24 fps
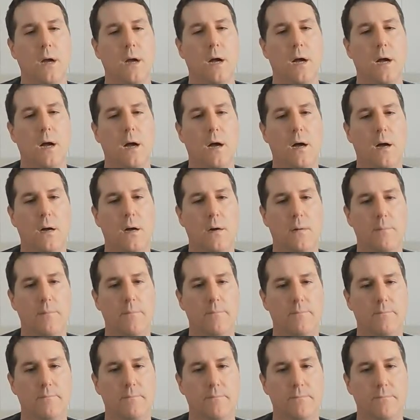
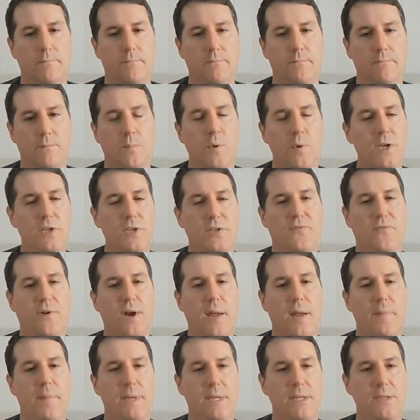um, we just
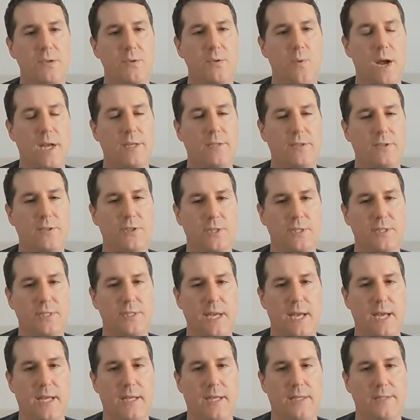frame these questions
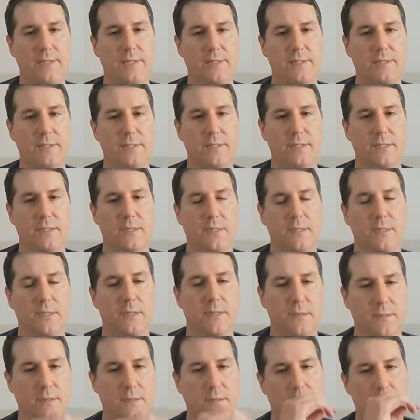as
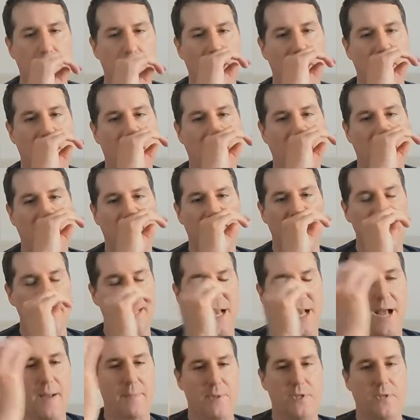
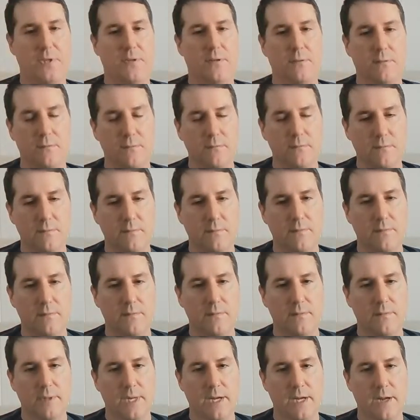optional.
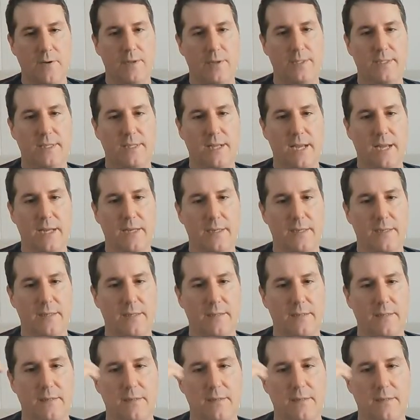It's like